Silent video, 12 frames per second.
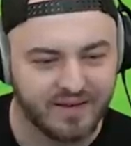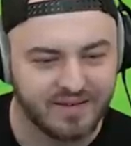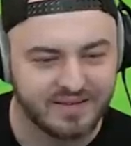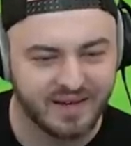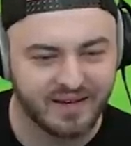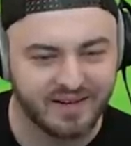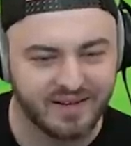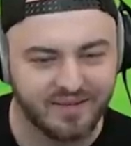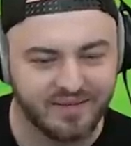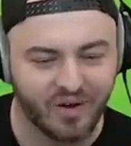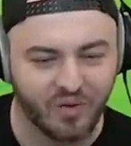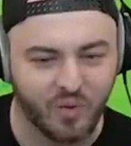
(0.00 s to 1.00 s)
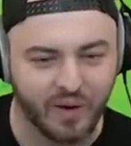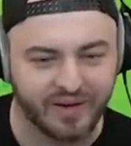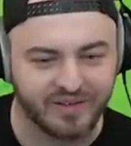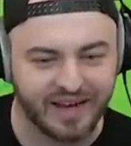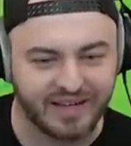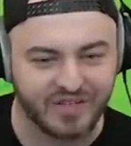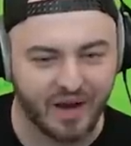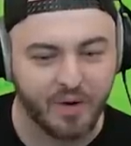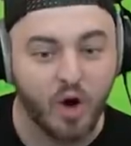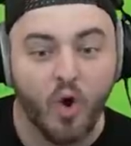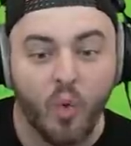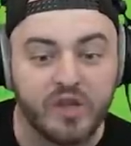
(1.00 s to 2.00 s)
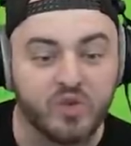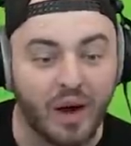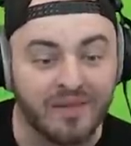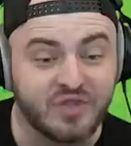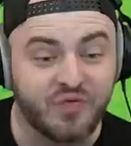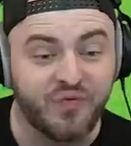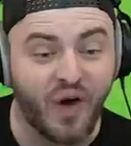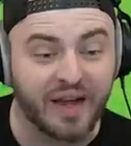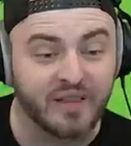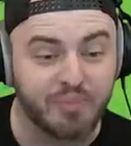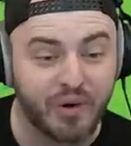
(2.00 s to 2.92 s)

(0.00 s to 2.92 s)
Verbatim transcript: it just goes but up, dude. Don't you quit better, your day job. Wait, do I have to collect? find the